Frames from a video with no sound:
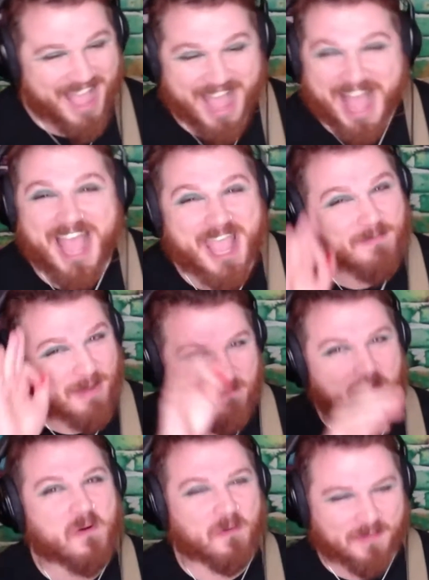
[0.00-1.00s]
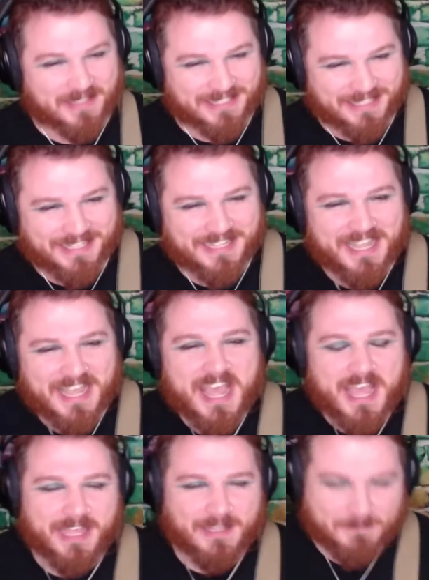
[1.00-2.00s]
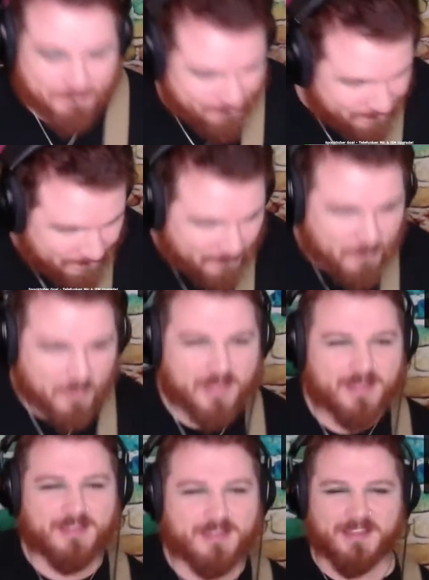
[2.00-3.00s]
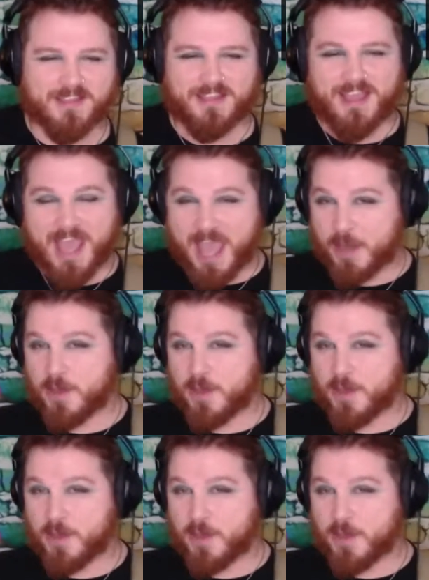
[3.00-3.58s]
I am a Mormon. And